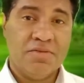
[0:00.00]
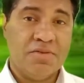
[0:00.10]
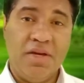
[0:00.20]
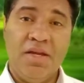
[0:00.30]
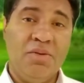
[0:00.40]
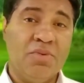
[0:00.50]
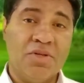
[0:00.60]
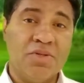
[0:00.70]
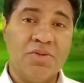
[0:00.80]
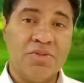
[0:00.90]
for
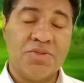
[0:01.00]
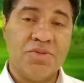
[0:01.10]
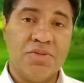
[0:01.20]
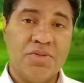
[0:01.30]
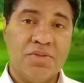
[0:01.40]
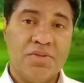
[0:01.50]
anyone to go through.